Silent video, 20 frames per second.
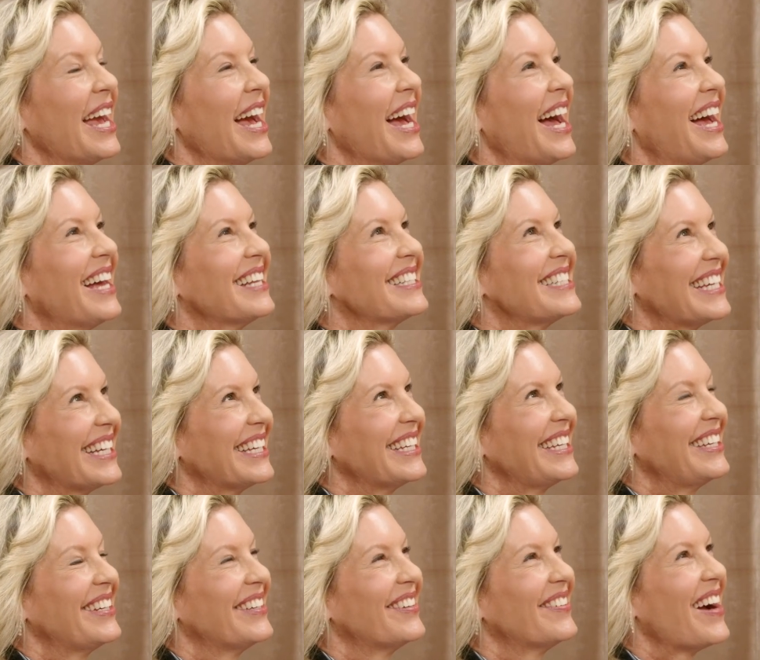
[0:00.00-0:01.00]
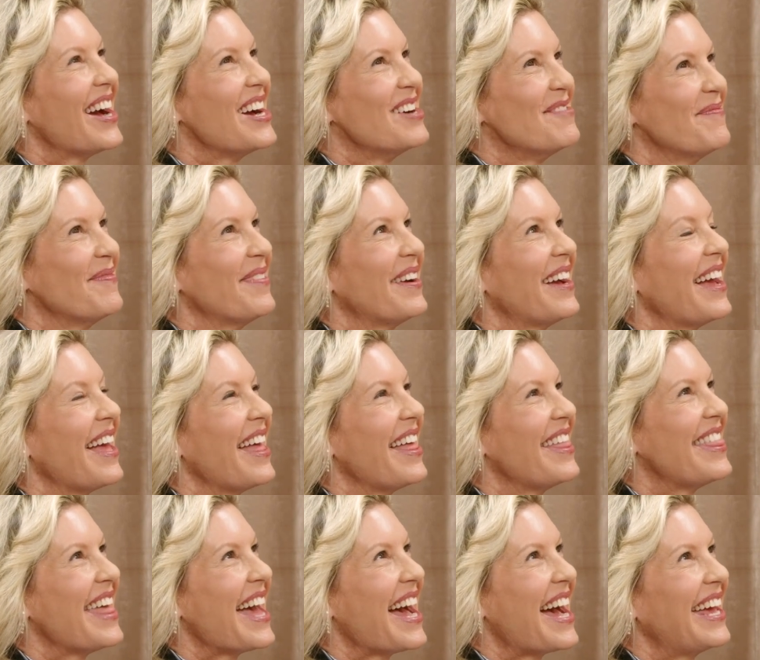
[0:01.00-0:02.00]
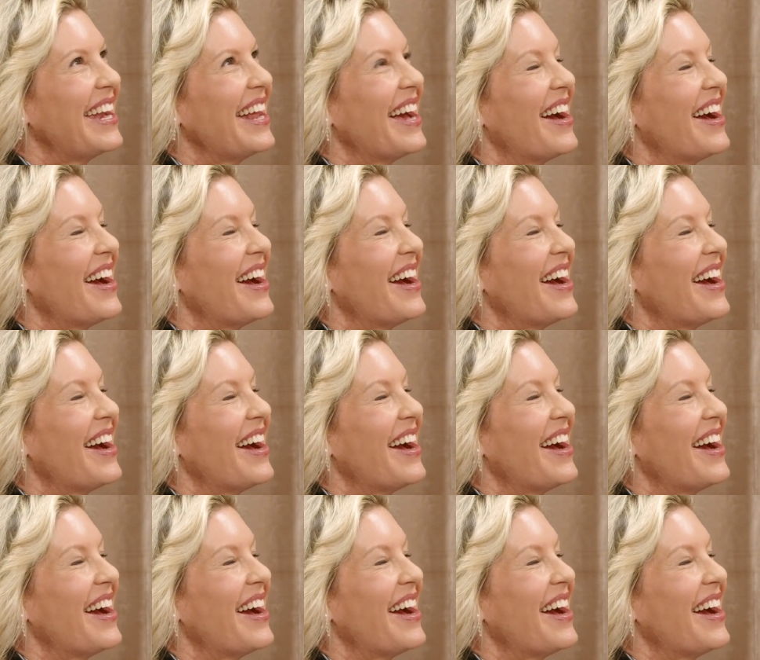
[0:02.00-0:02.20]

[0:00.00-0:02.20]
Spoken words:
I'll tell you, that